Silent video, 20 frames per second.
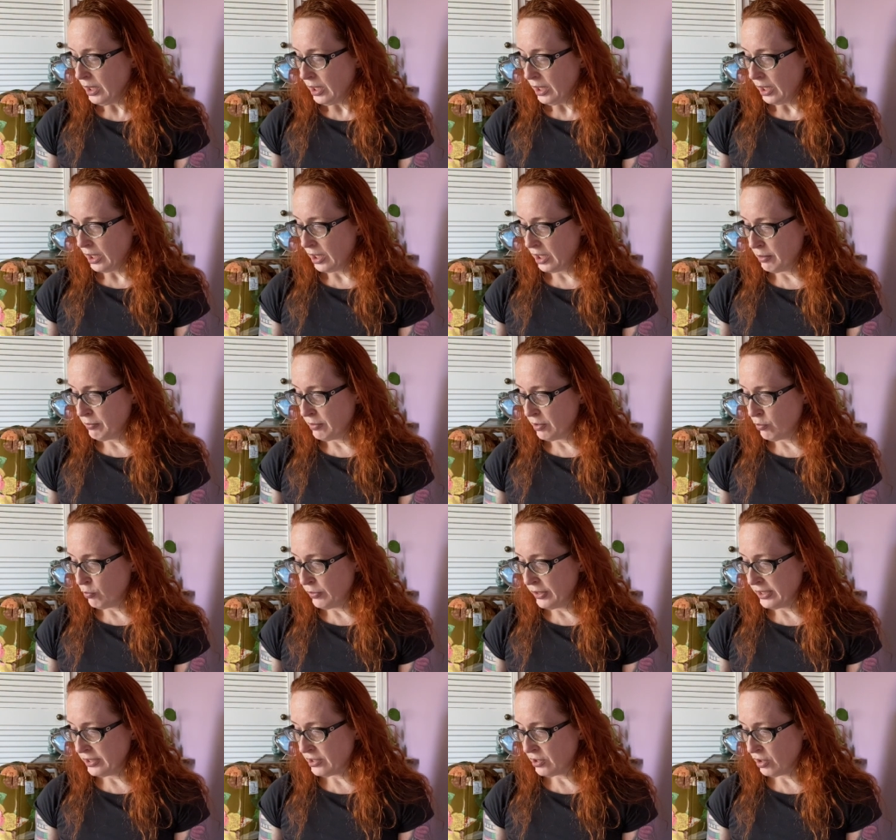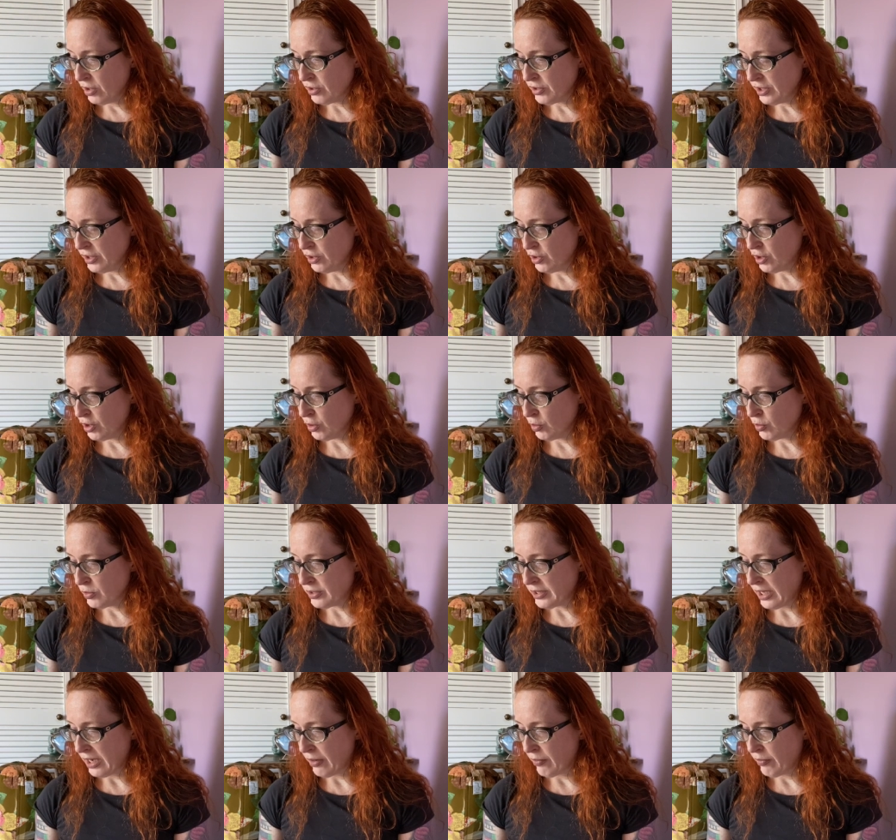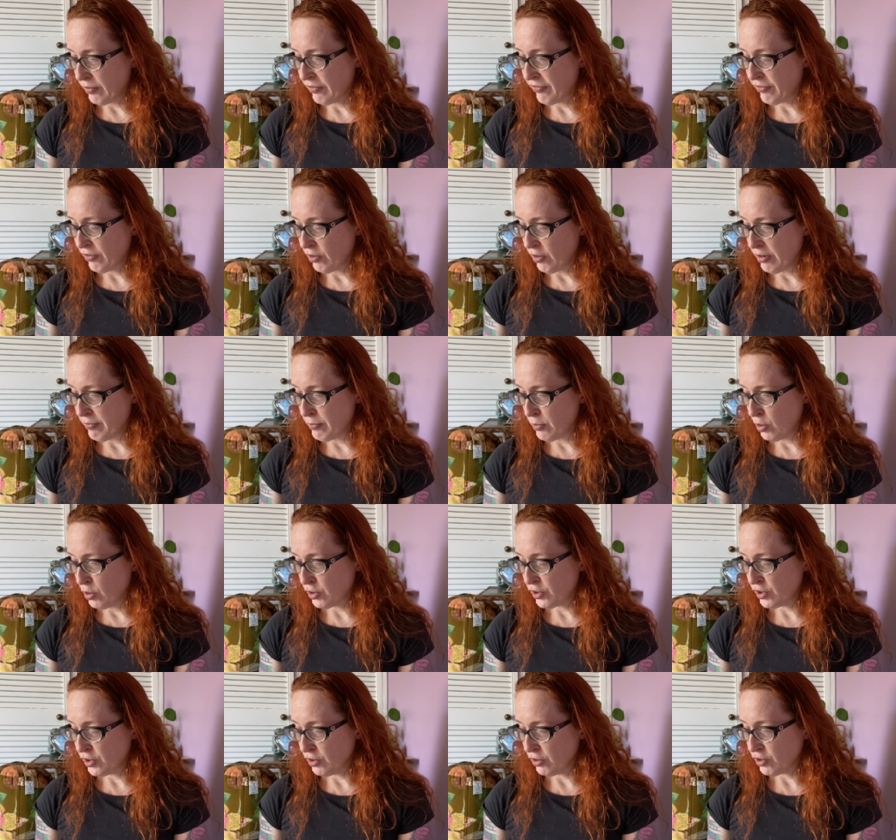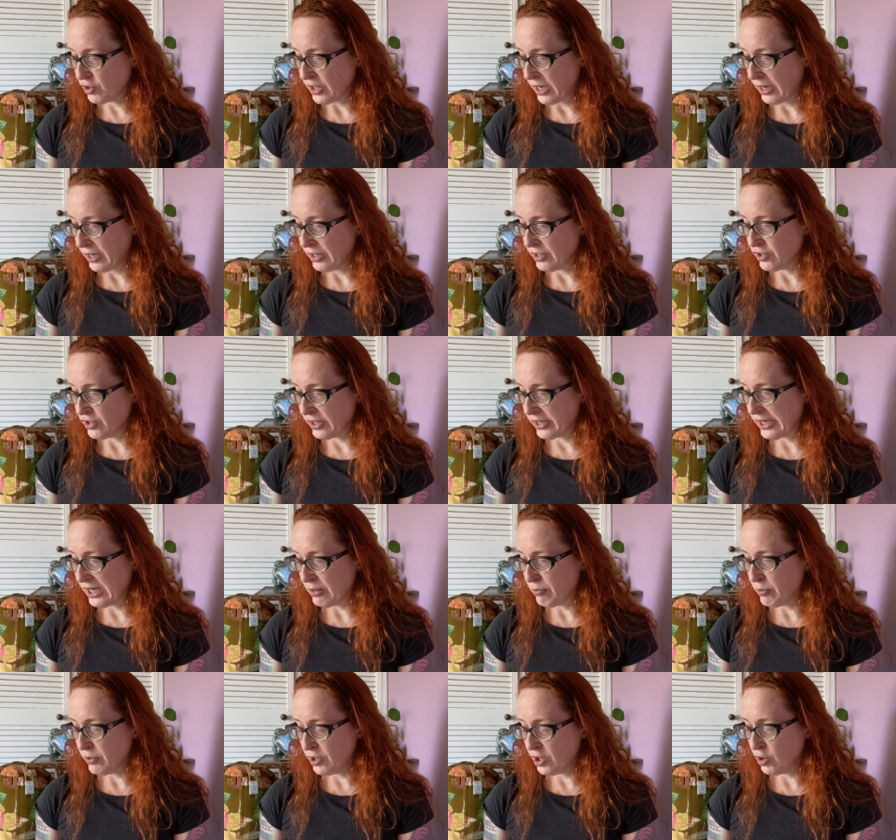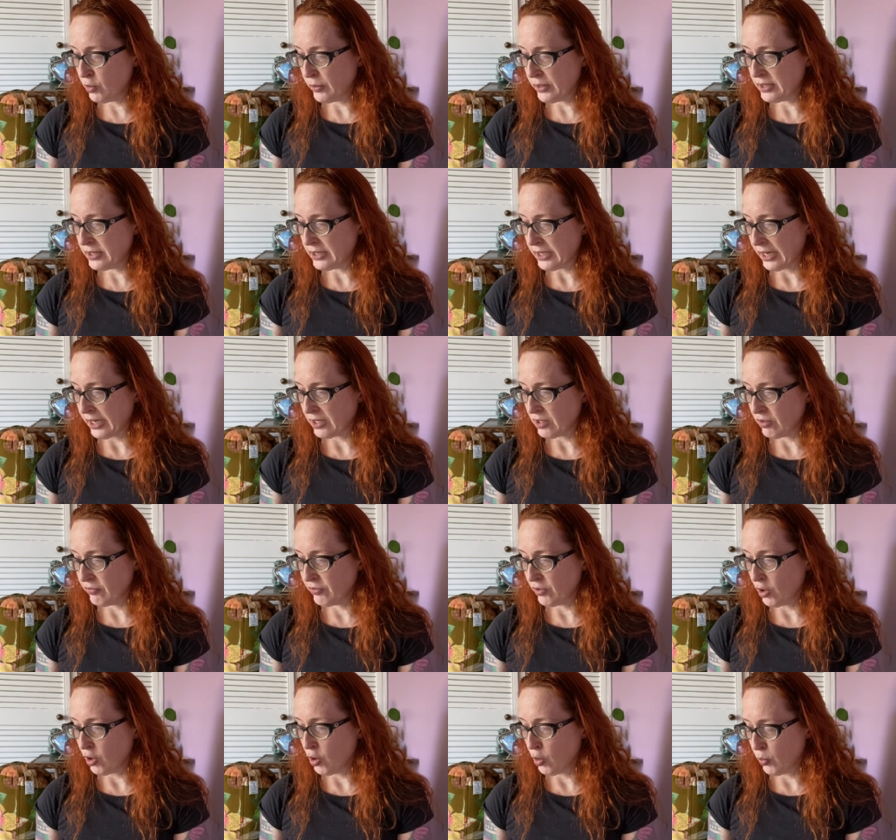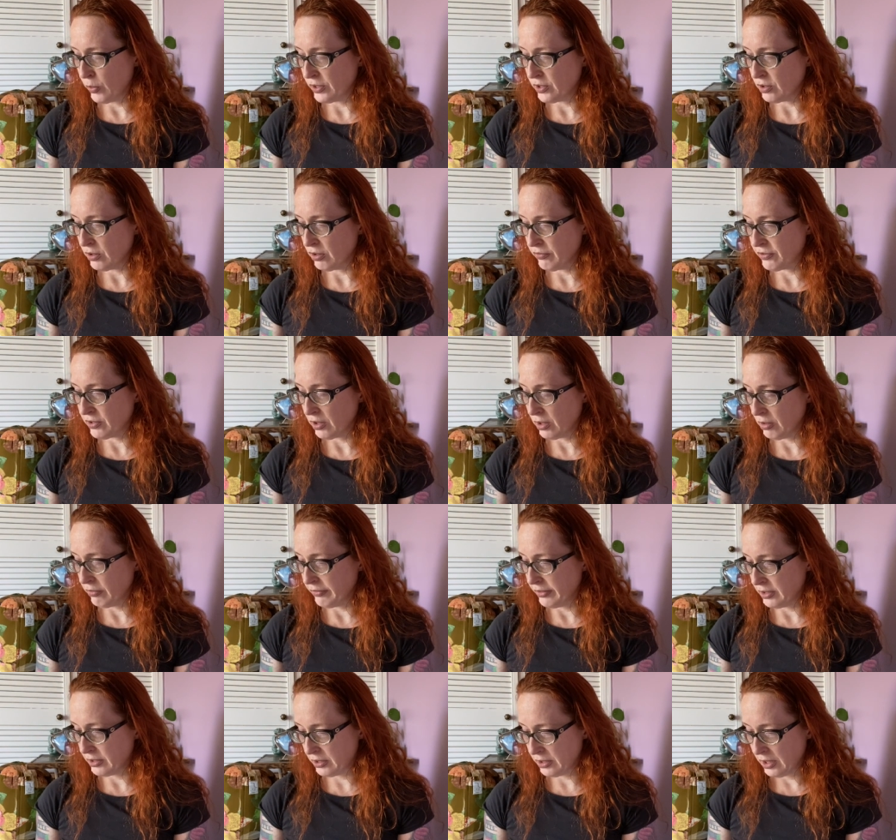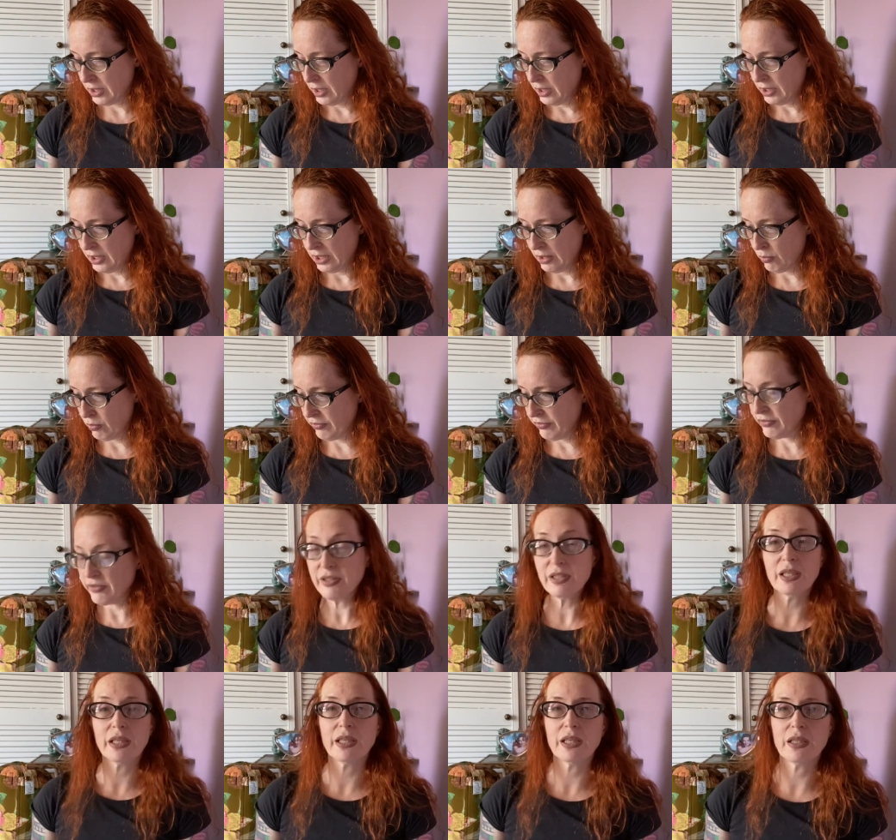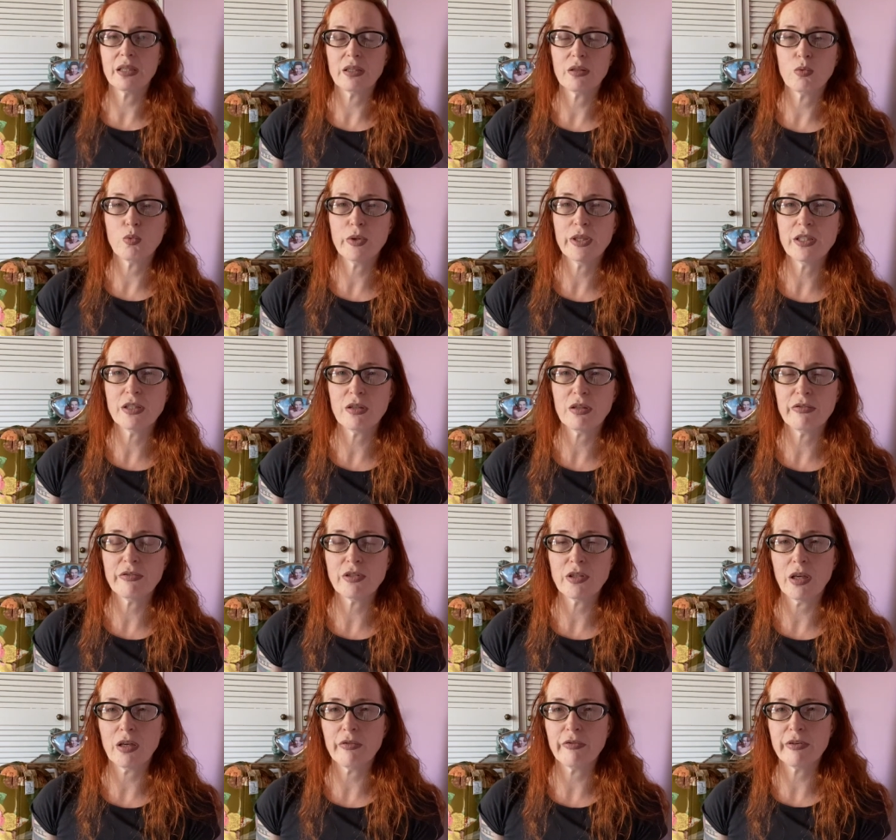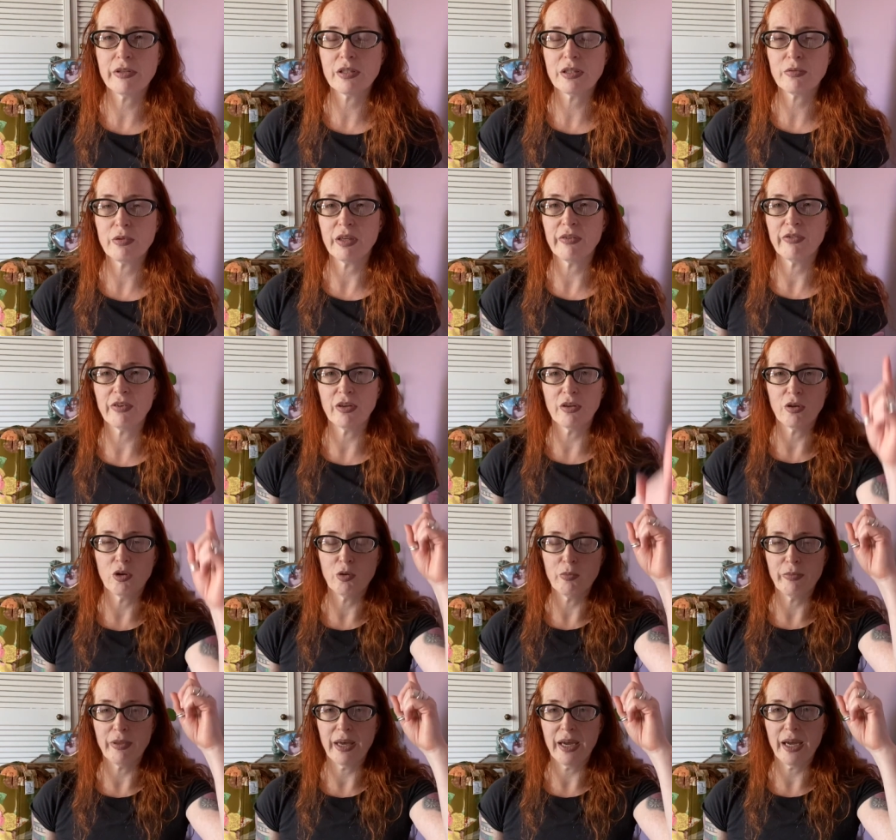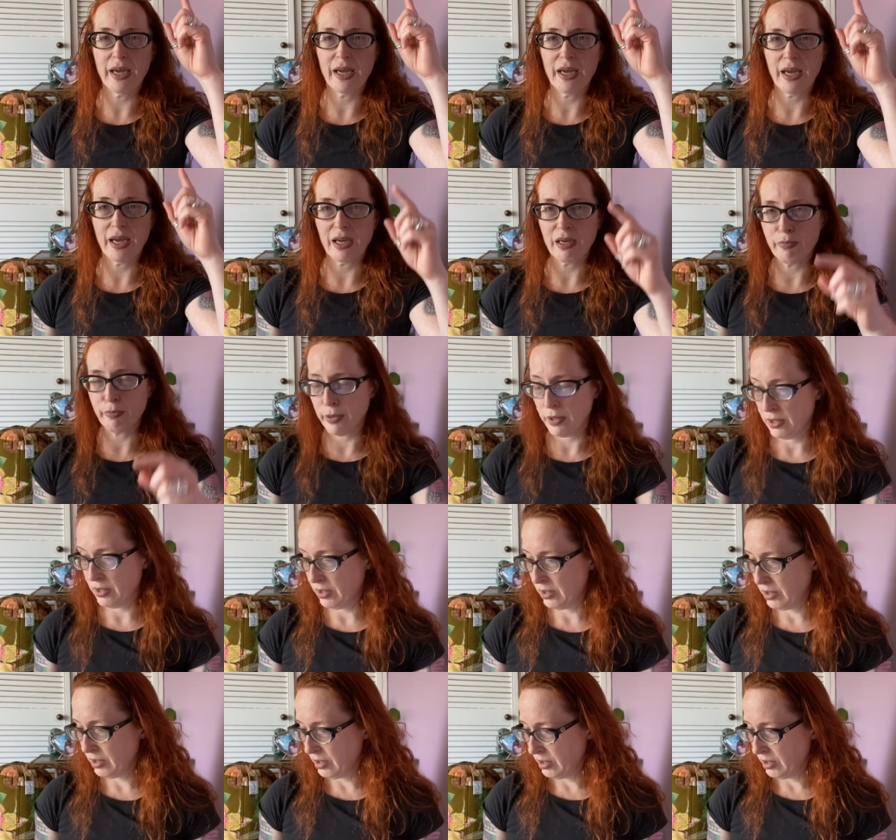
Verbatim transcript: Um, the resourcing tools there are for emotional challenge and keeping you inside of your window of tolerance. Now, obviously, window of tolerance, if you're up there, hyper,